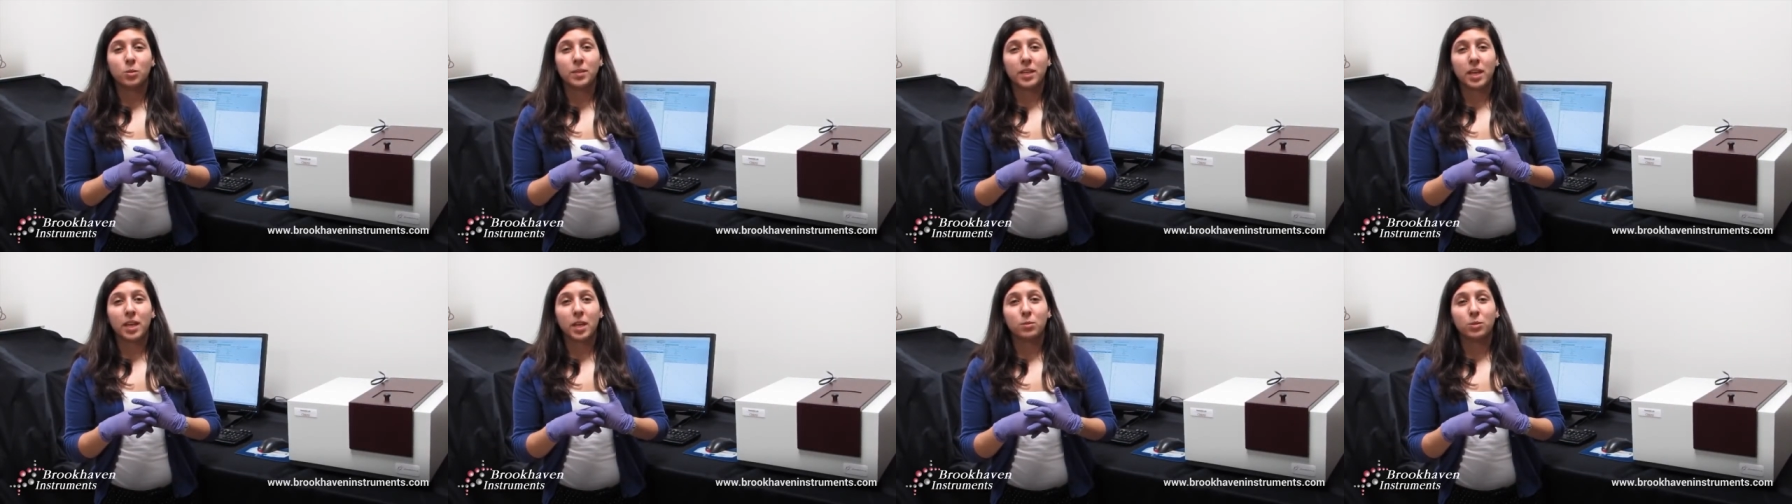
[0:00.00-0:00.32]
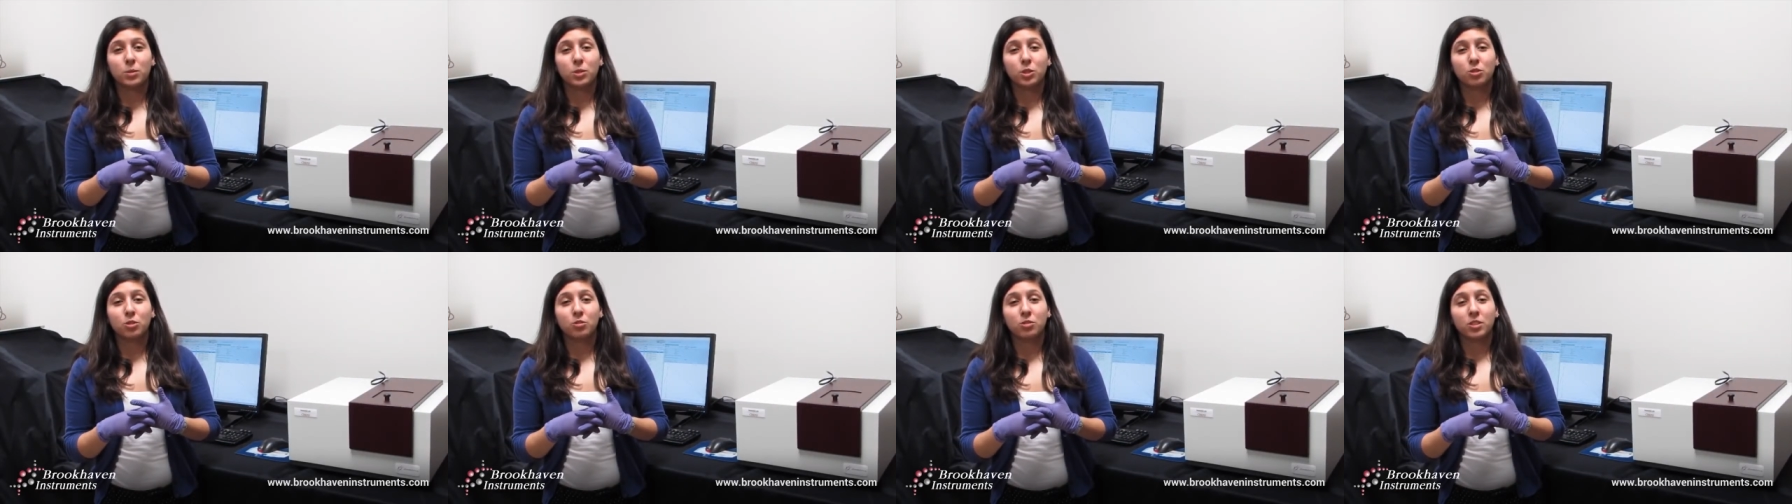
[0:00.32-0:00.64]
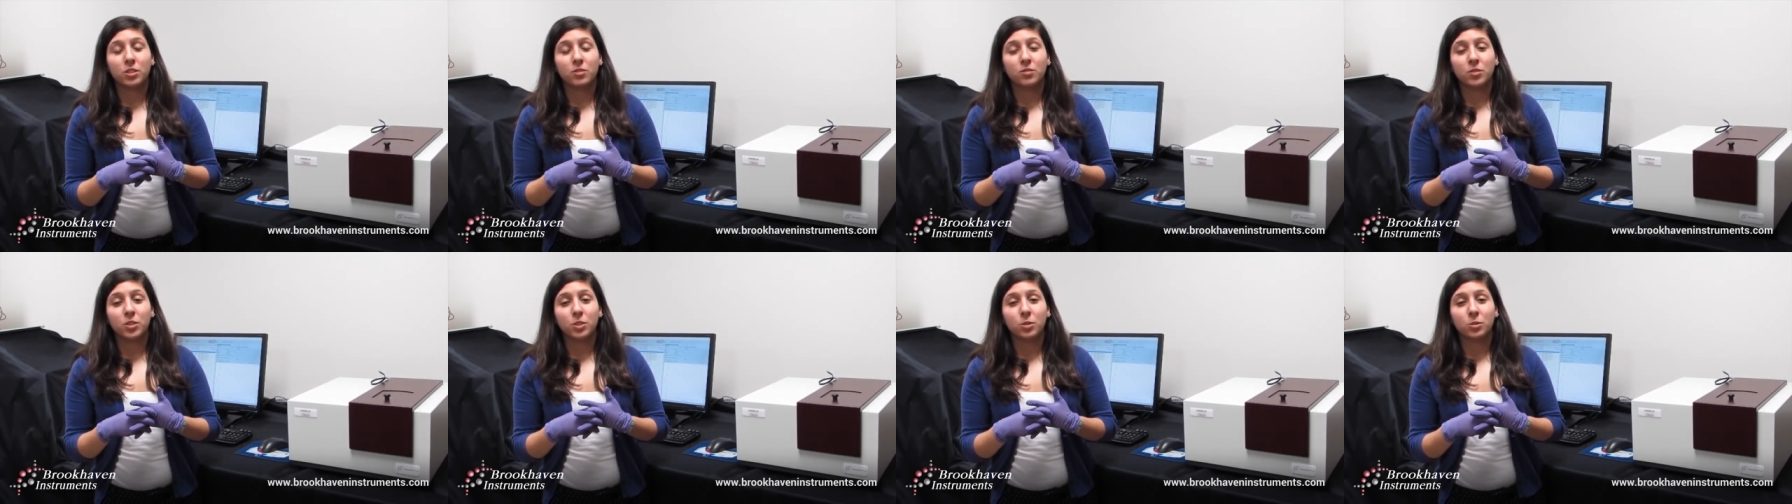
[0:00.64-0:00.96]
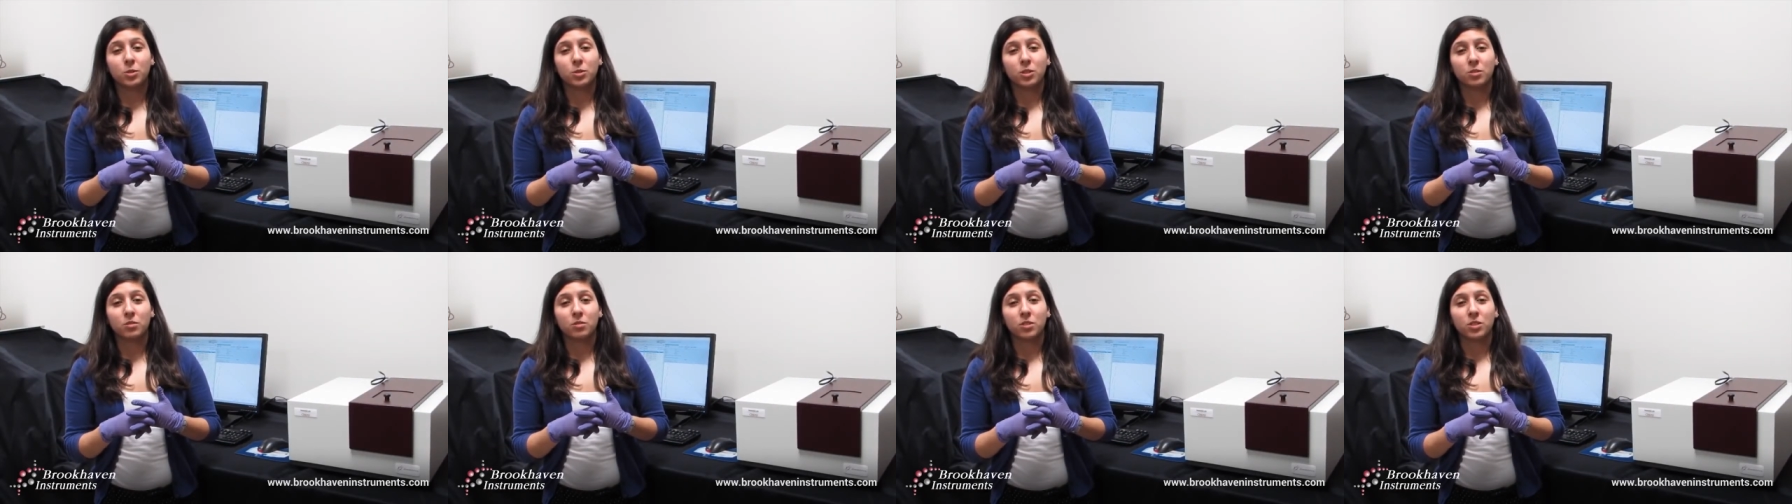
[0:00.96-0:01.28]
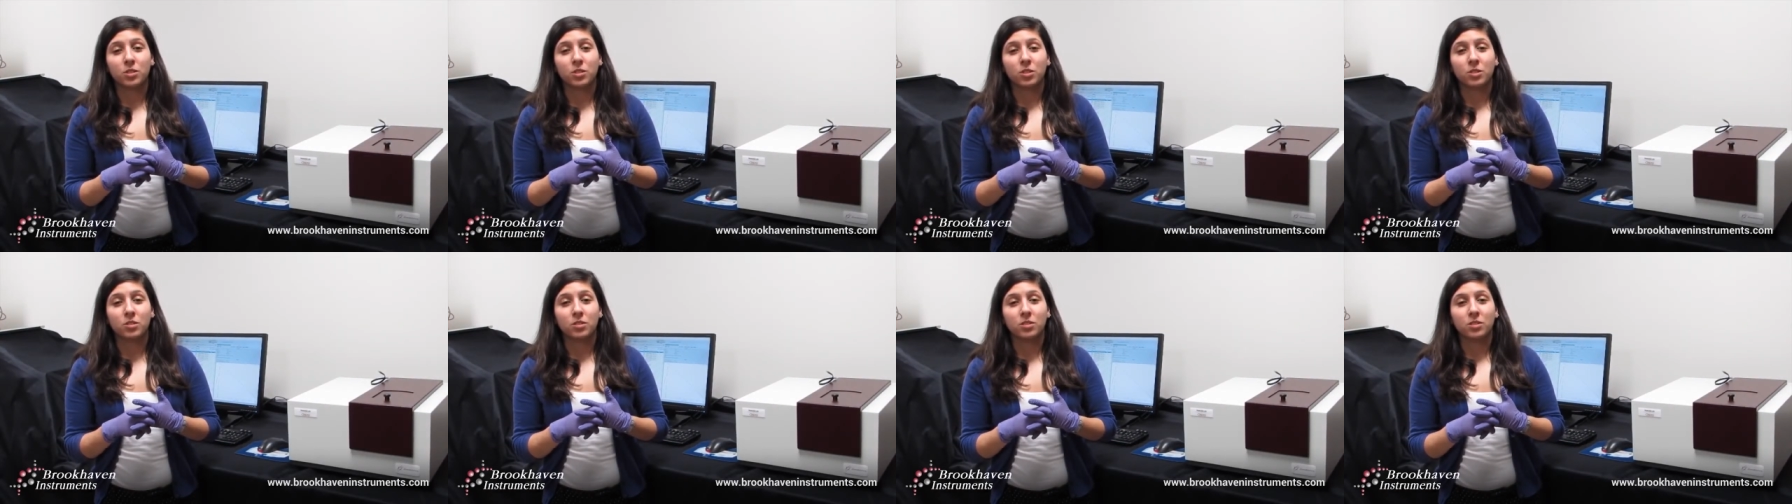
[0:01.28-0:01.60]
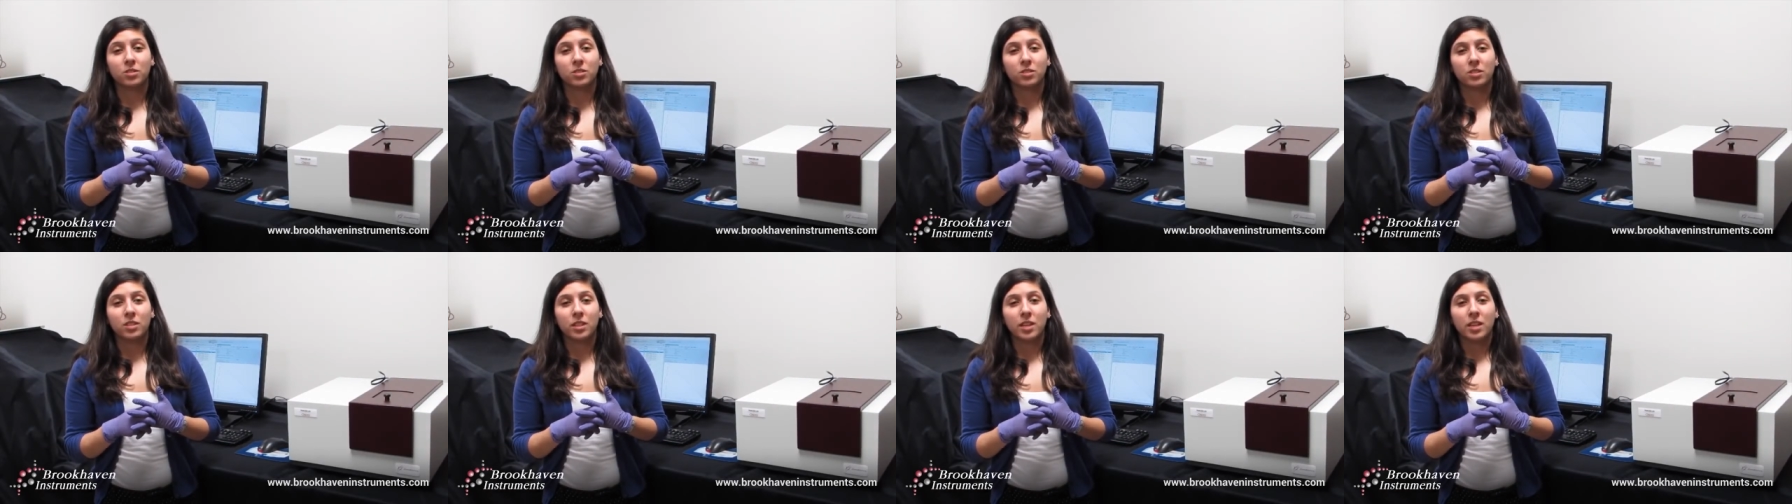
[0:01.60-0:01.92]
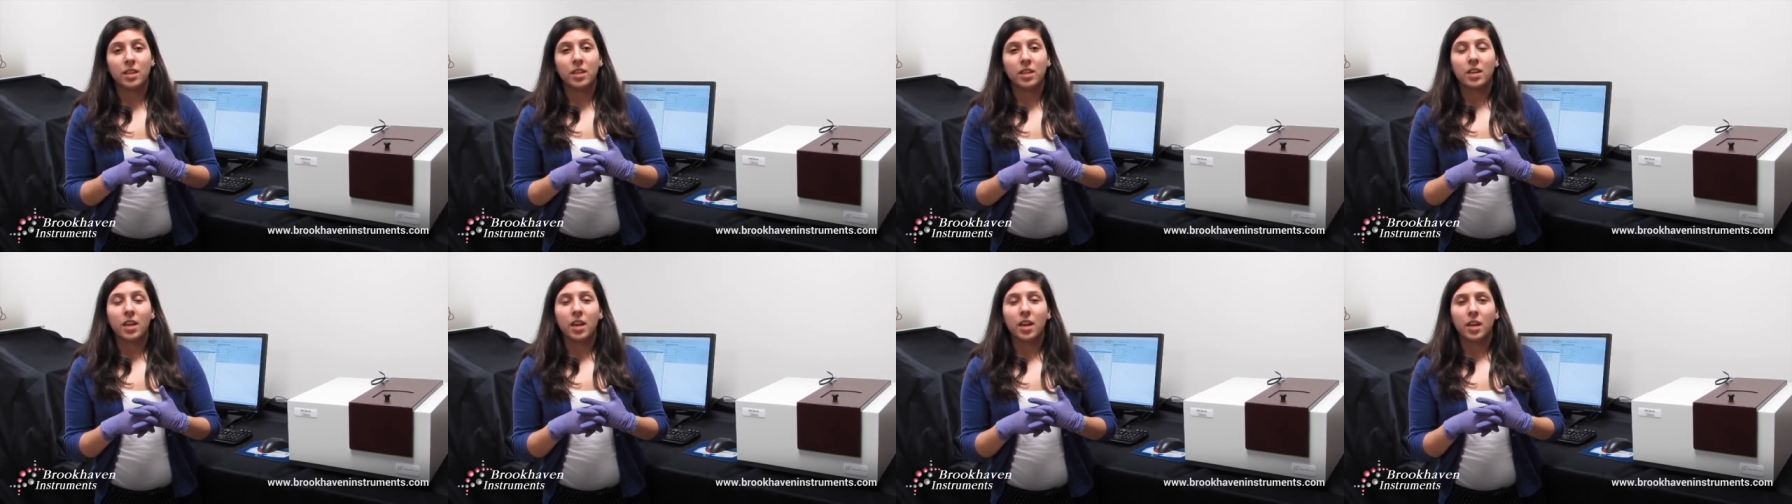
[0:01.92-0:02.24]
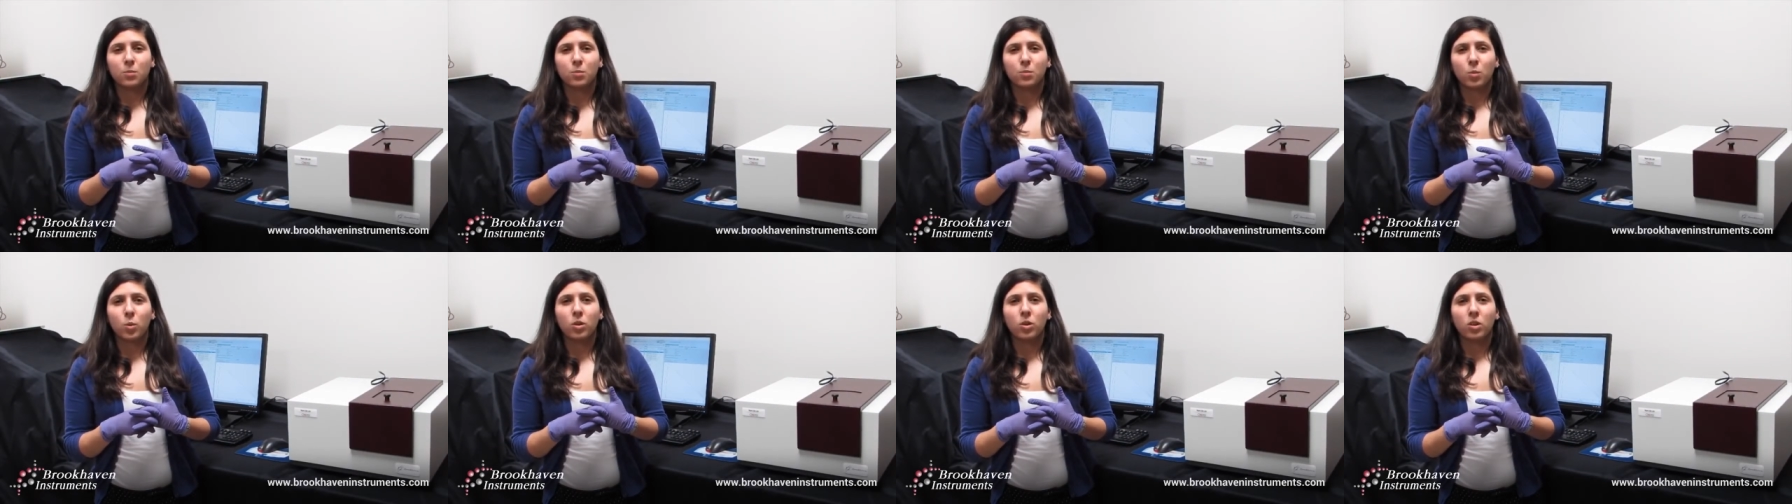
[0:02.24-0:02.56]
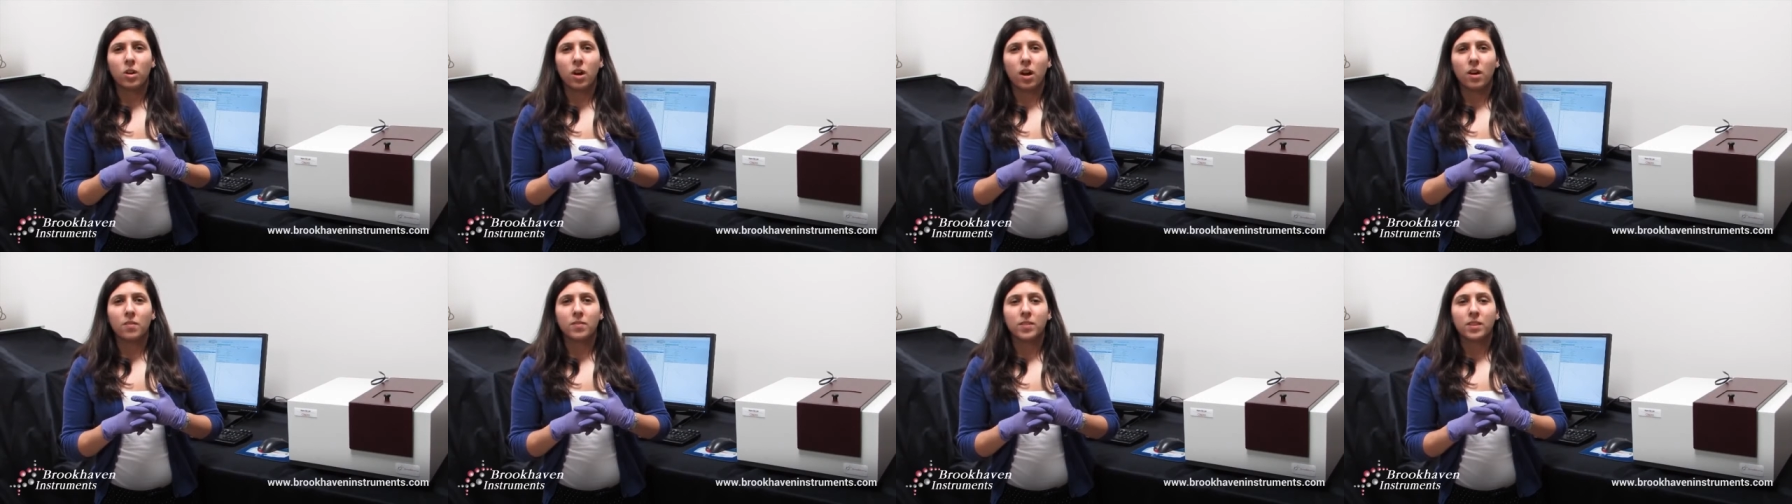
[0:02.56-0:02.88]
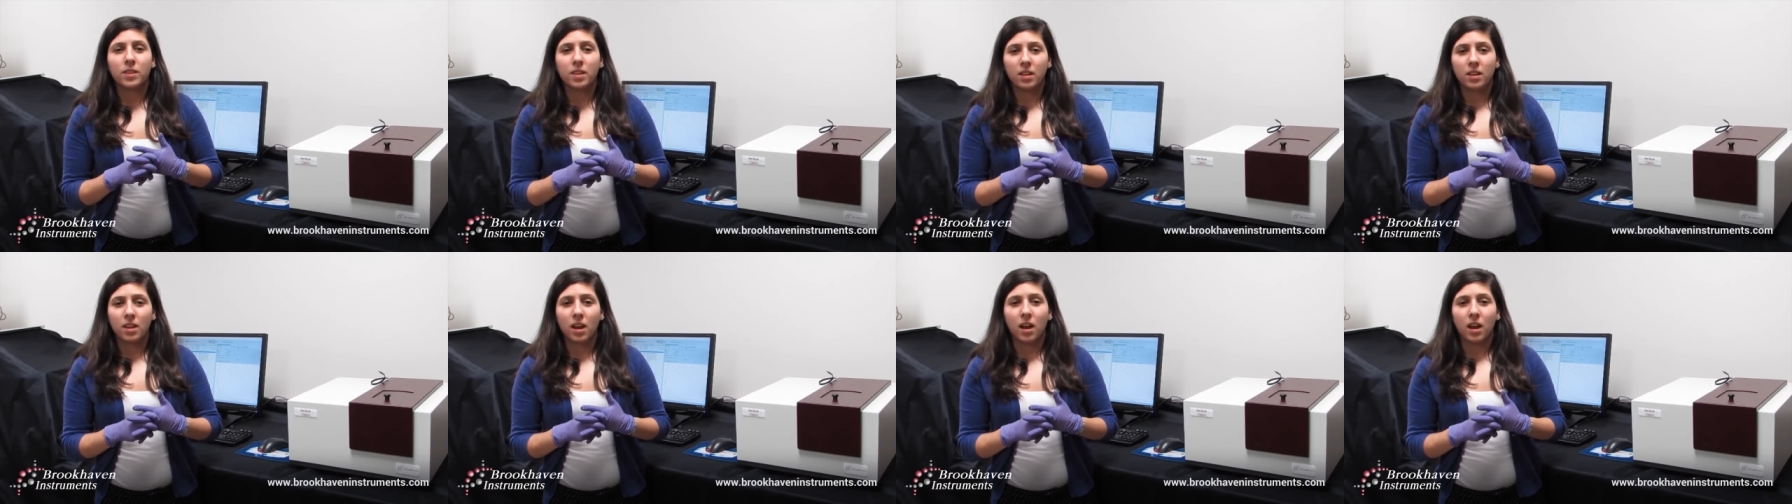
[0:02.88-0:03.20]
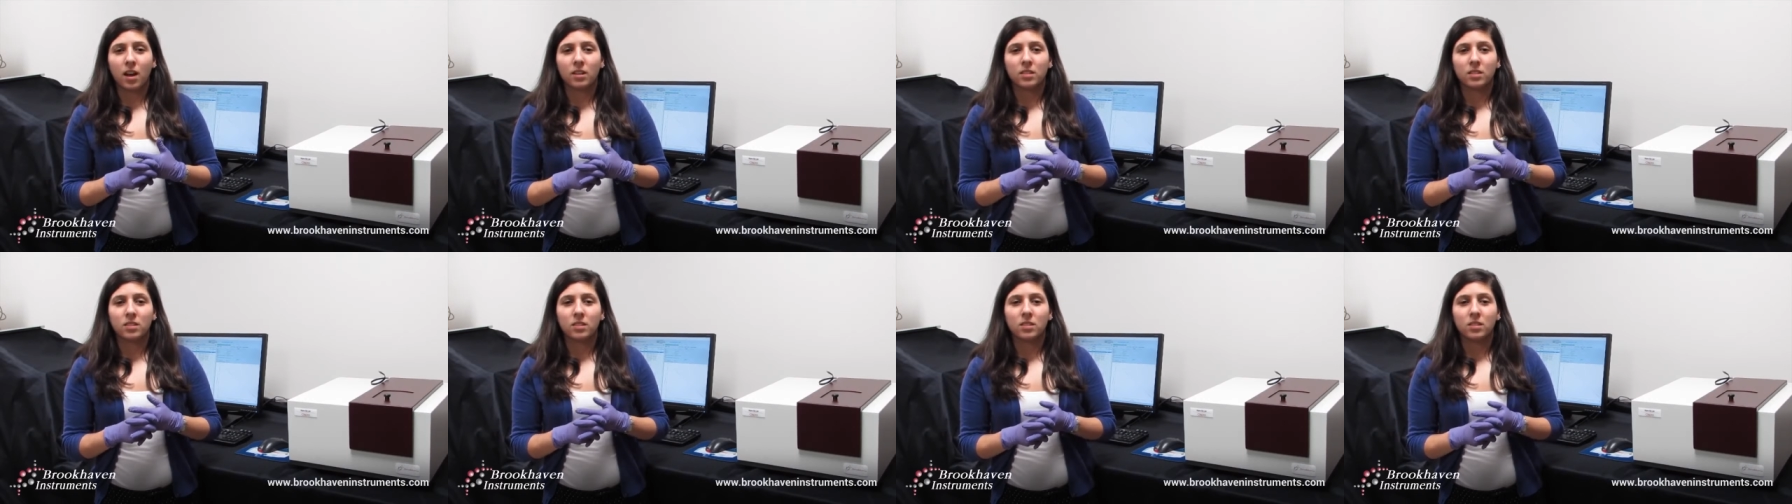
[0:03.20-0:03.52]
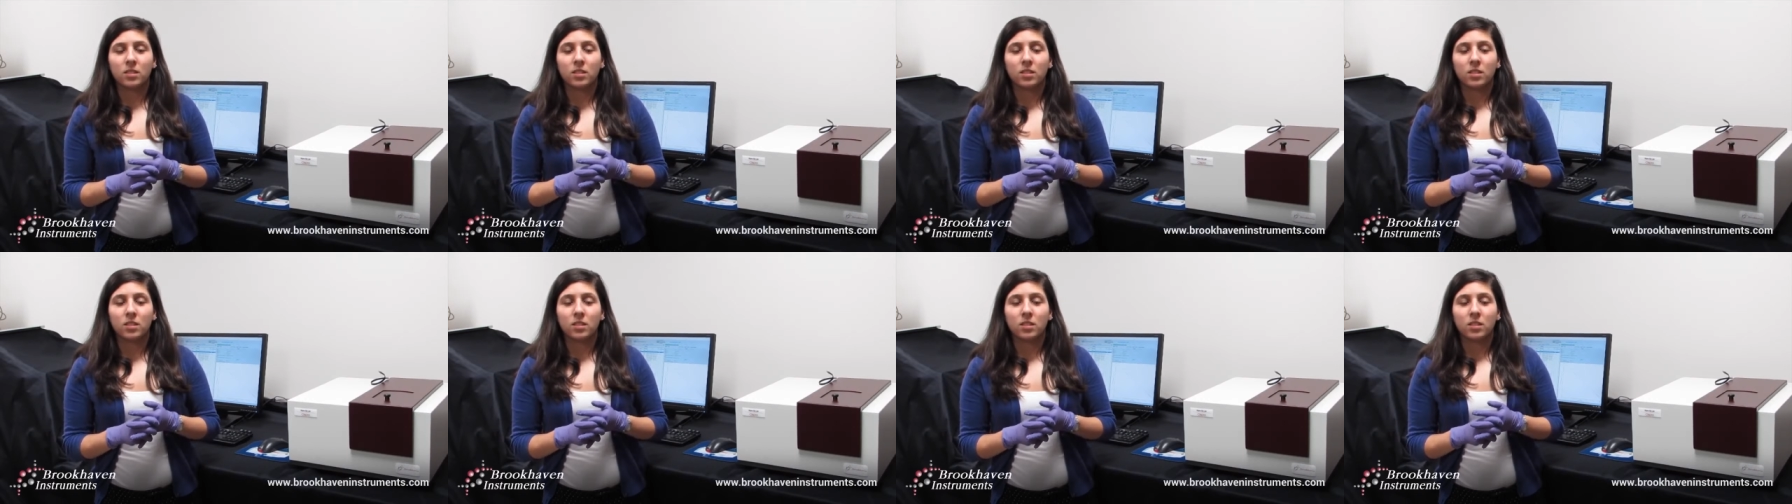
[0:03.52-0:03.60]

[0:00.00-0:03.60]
be able to review your results and, more often than not,